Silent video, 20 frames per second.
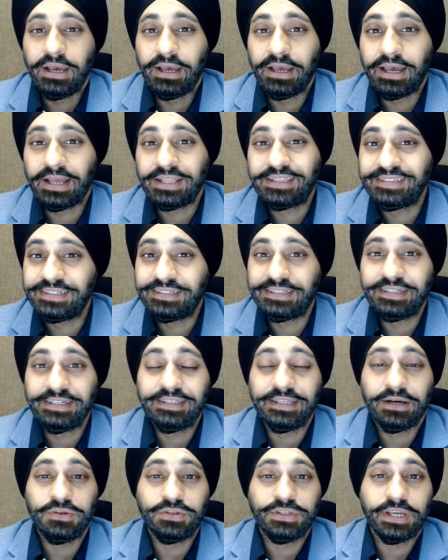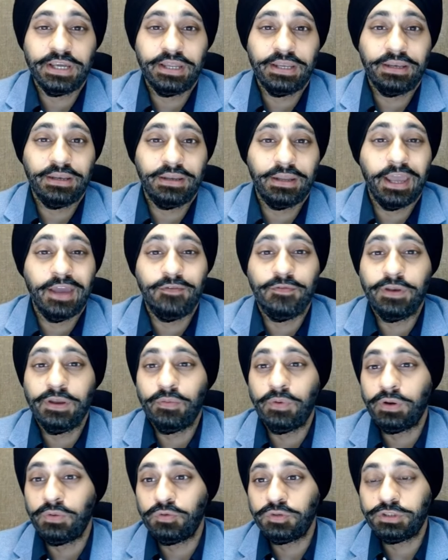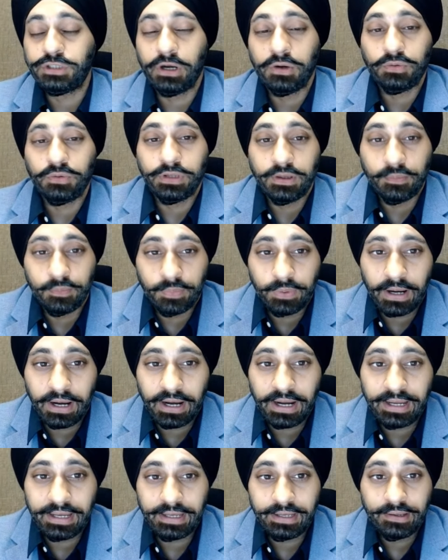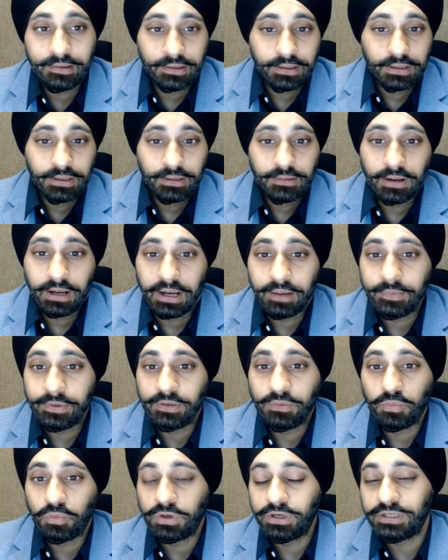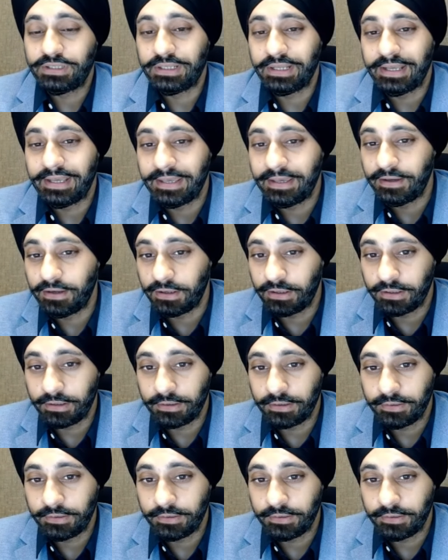At 60,000 everyone was shouting buy. I mean, we're here